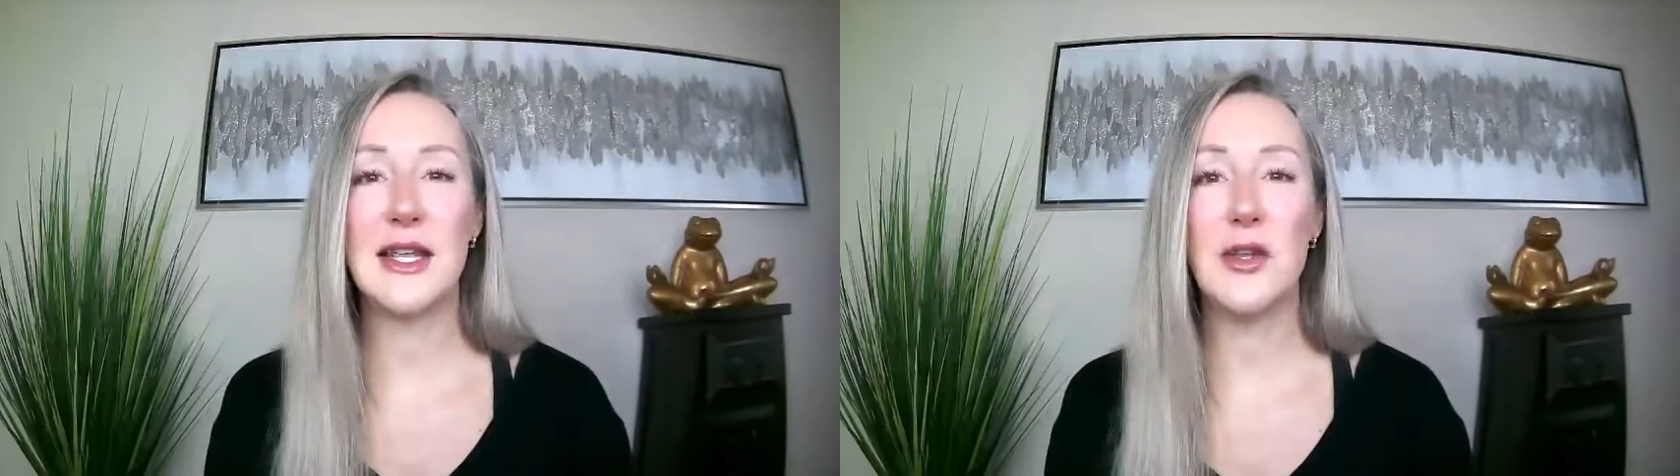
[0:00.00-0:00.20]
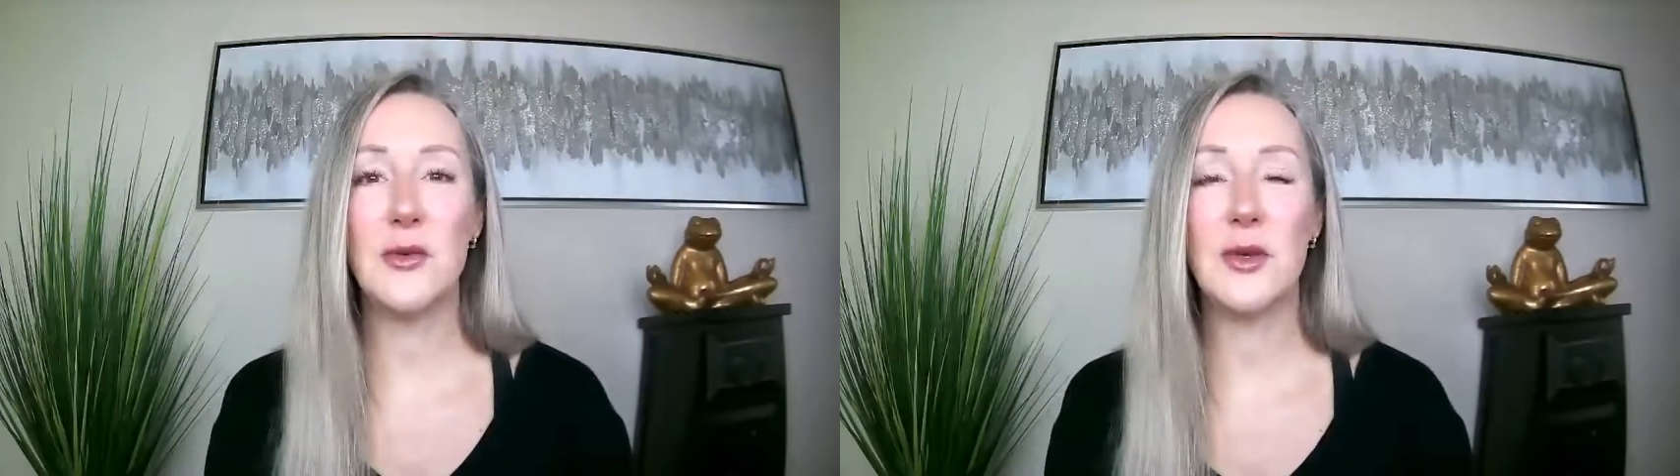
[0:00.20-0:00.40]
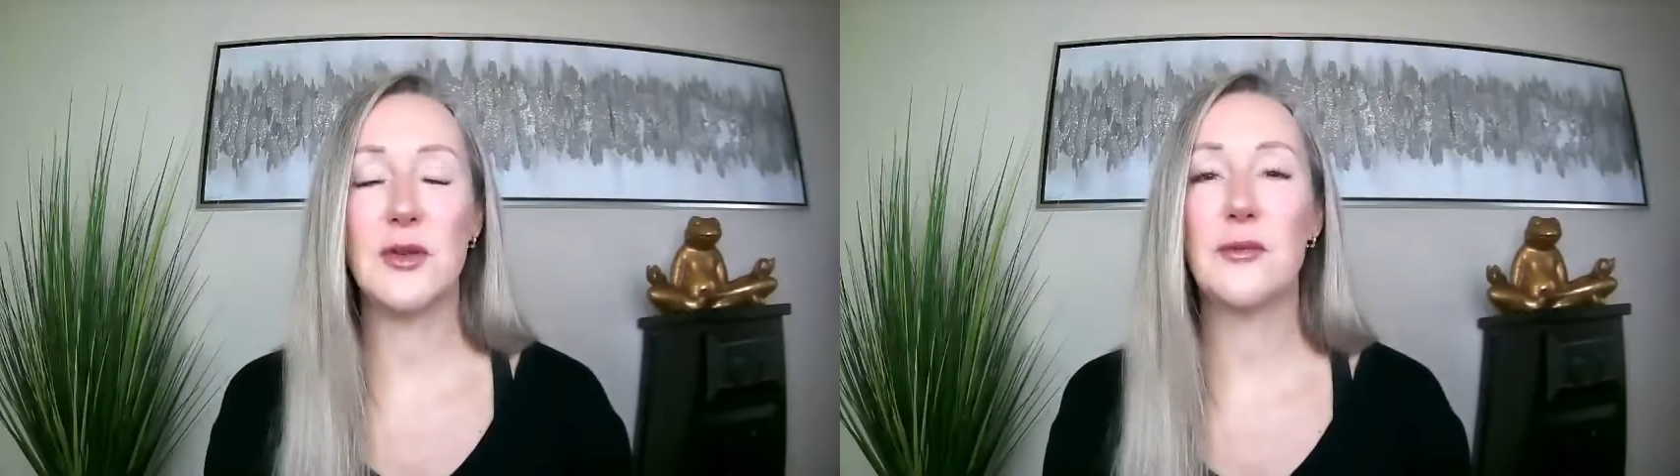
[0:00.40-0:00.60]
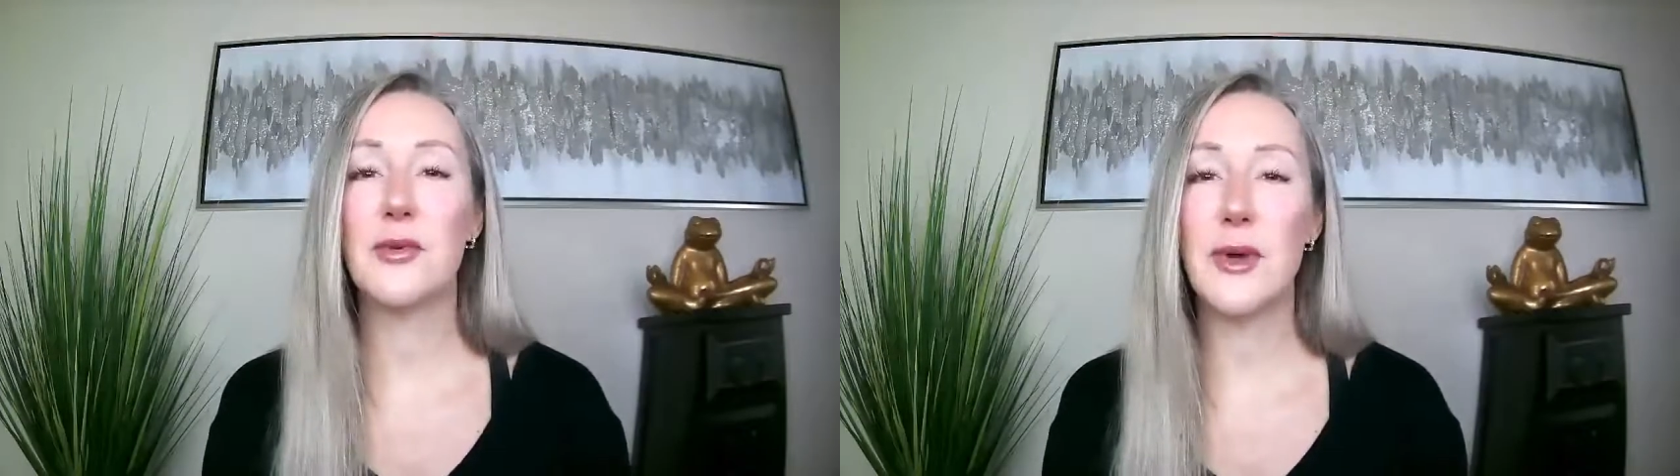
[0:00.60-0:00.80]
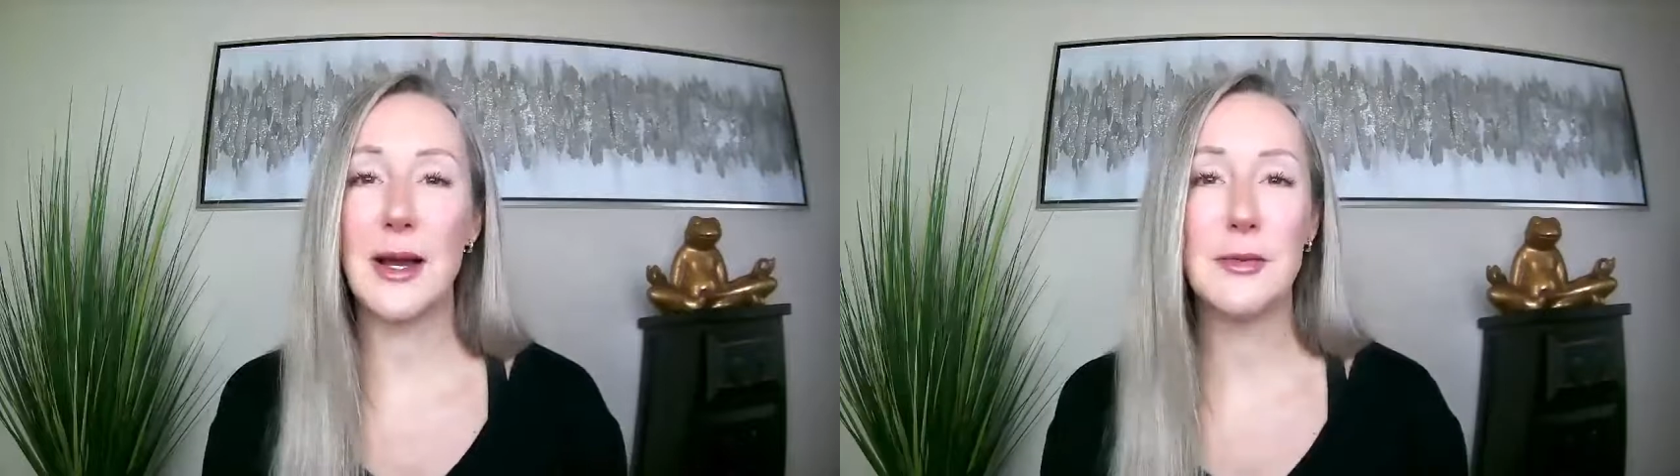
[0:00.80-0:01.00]
that you will
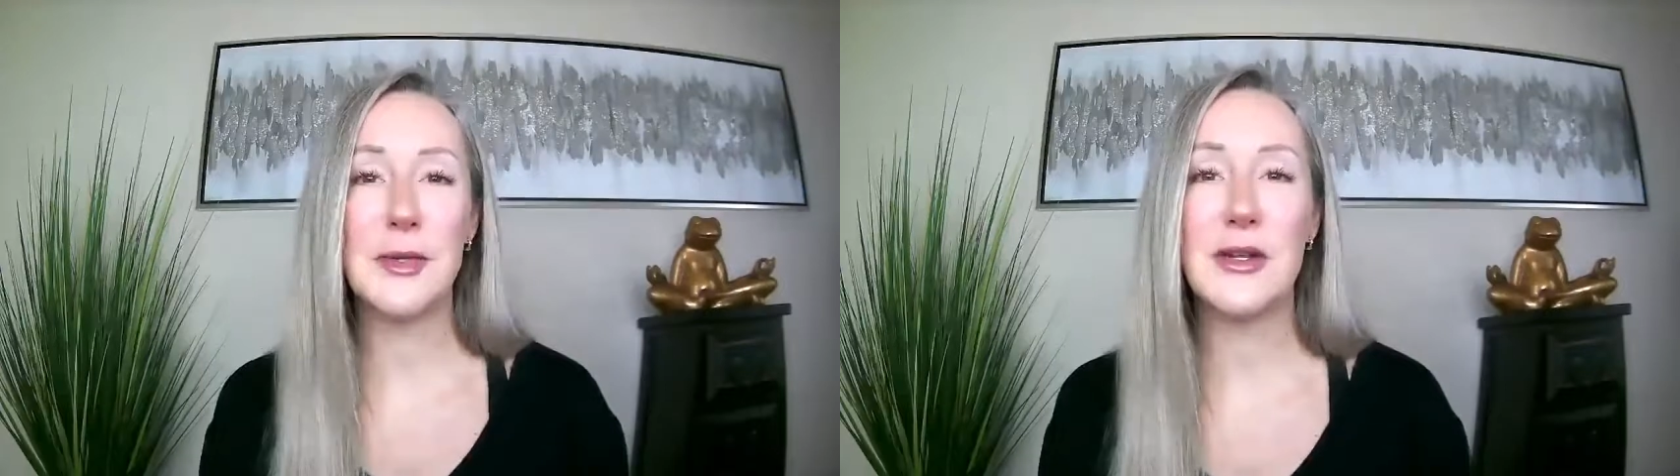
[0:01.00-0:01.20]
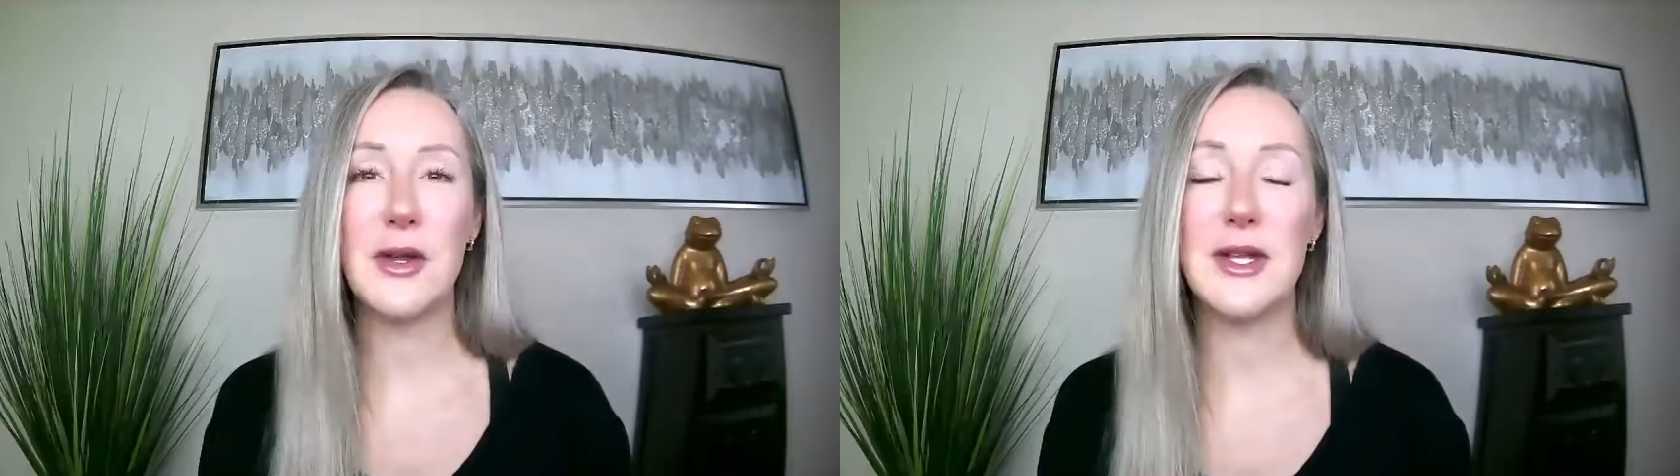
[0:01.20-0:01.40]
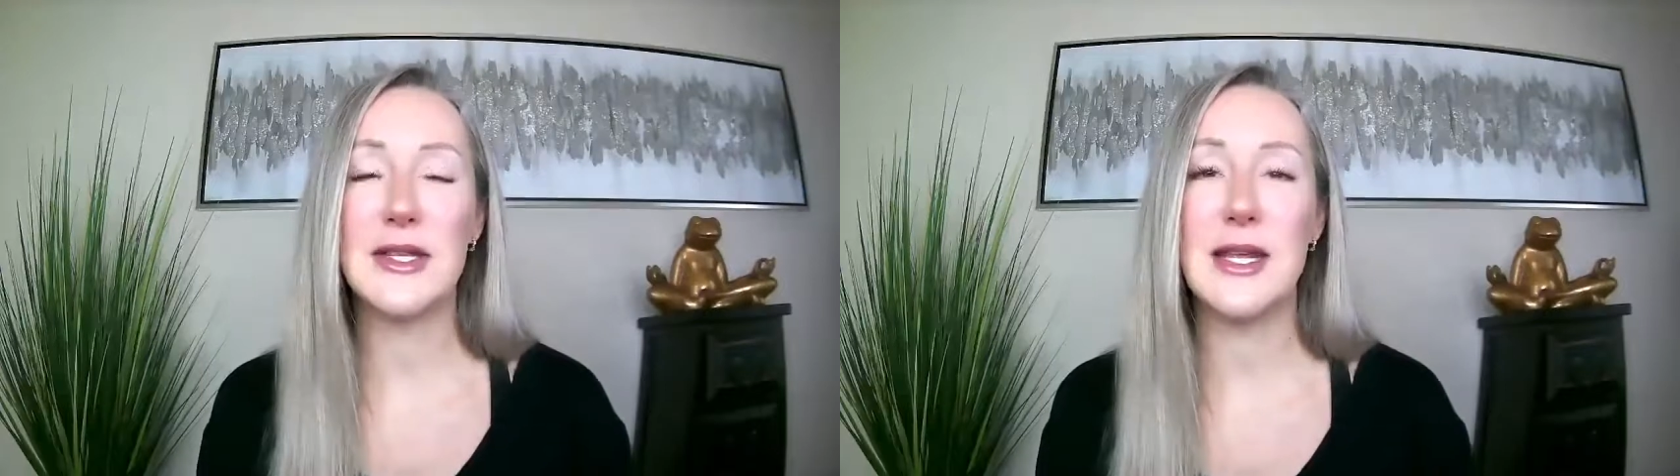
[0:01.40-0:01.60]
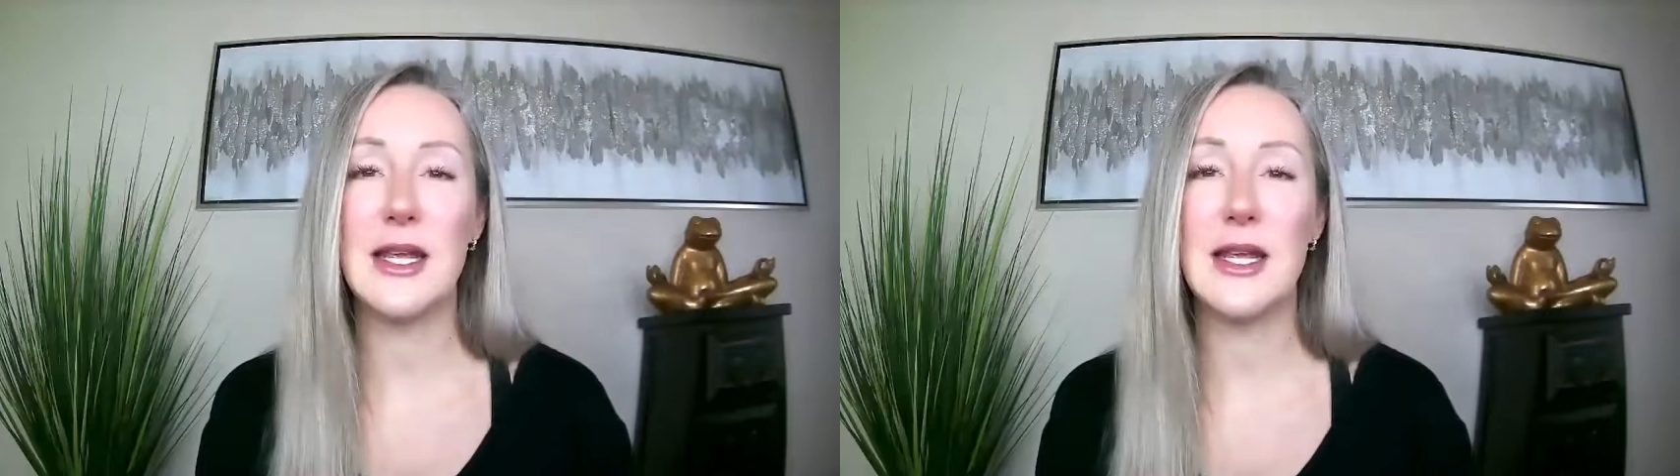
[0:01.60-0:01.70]
probably notice